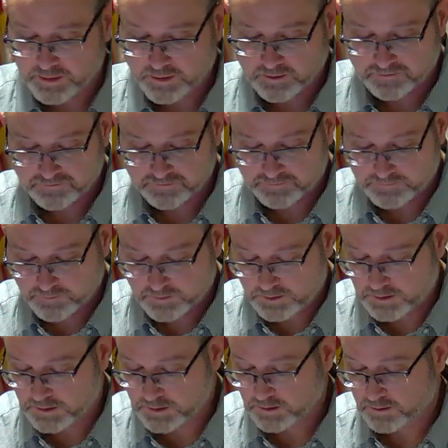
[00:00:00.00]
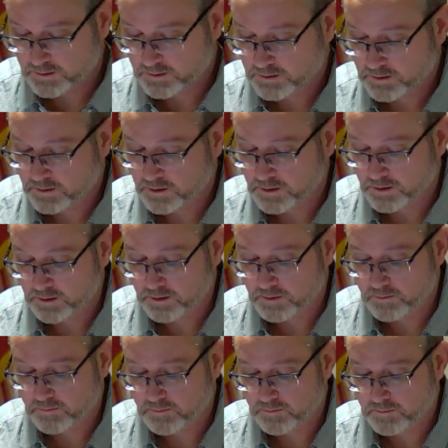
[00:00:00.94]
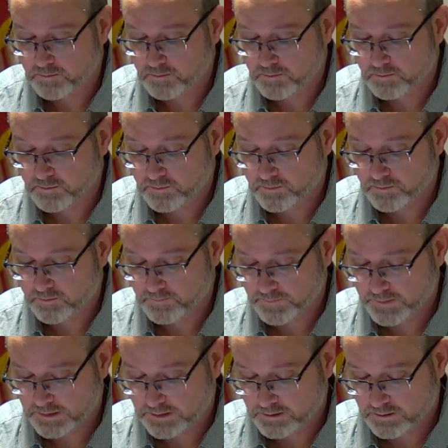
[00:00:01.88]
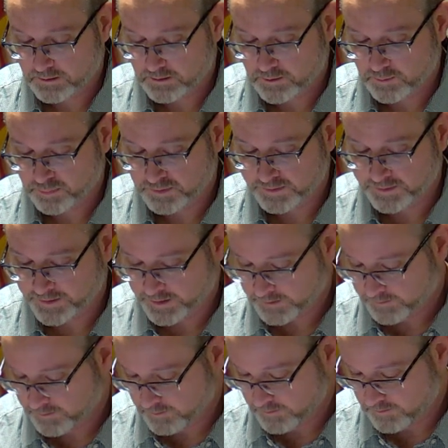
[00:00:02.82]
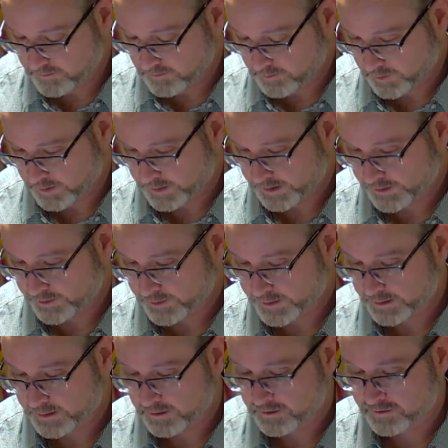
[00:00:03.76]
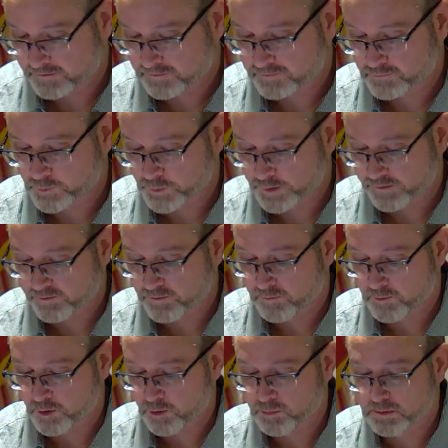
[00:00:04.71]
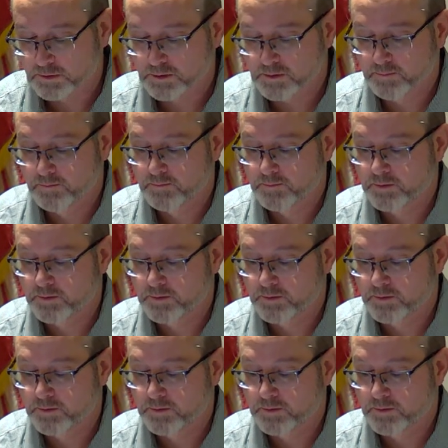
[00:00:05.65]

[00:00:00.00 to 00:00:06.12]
have uh, completed monitoring of one of the mobile